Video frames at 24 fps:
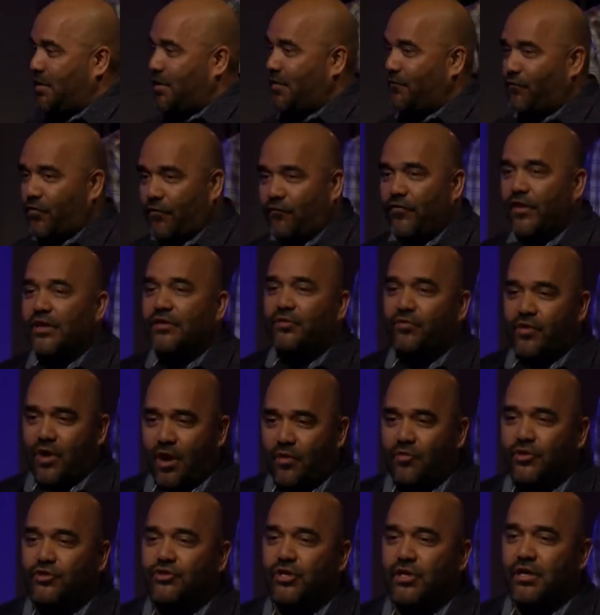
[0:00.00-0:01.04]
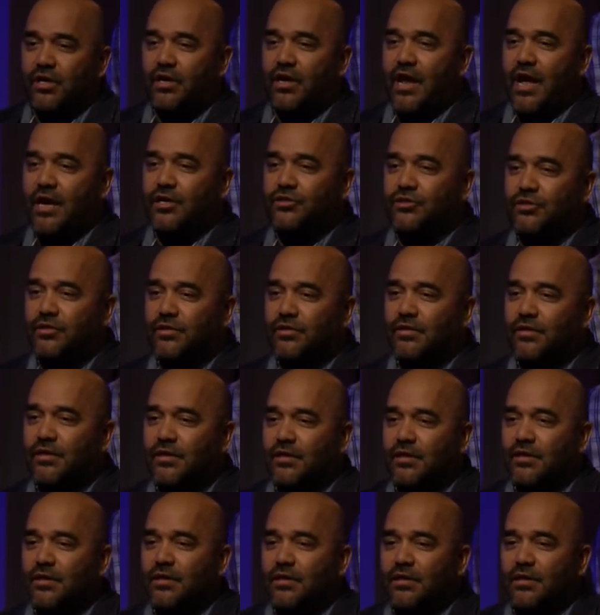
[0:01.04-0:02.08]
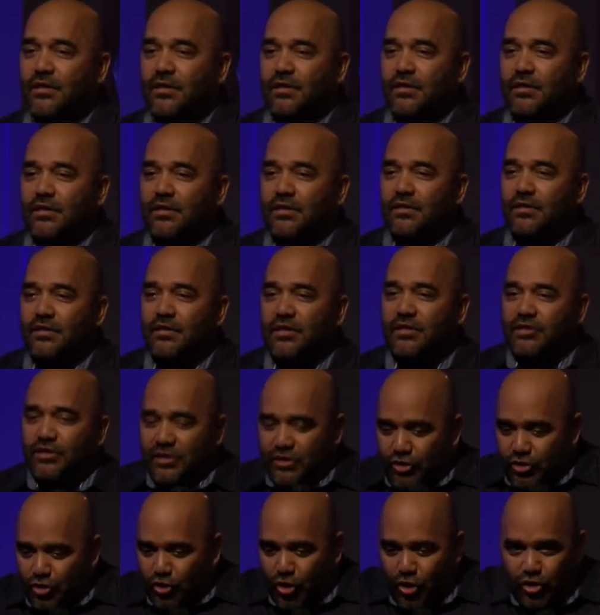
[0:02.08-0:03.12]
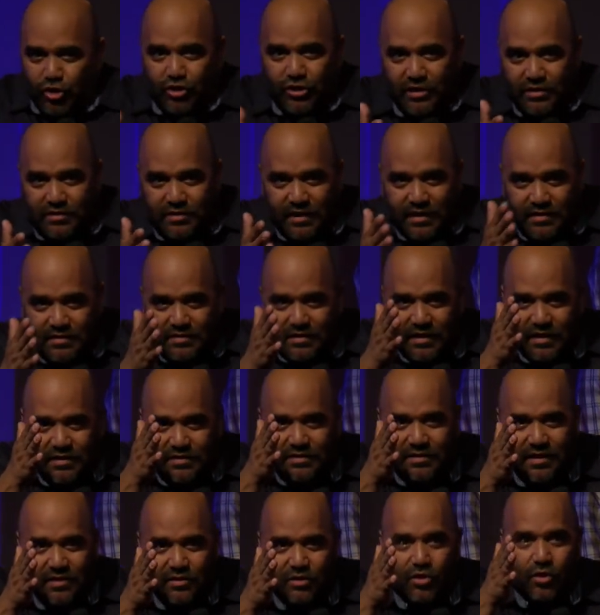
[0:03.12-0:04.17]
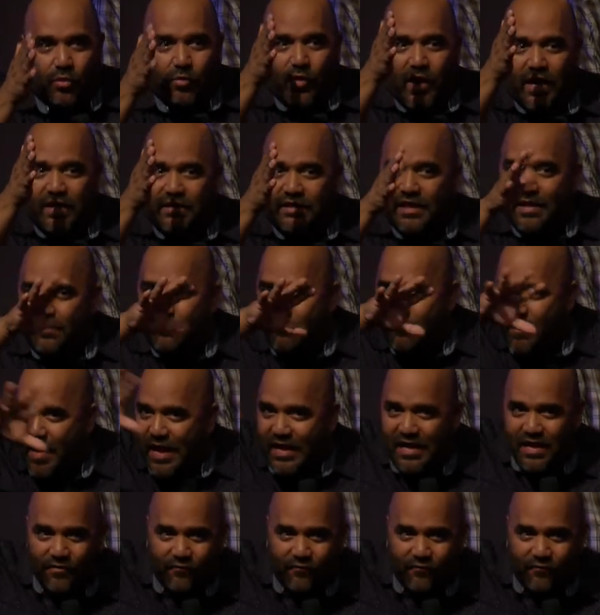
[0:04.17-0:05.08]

for Victory Outreach International this church is, is, is directing many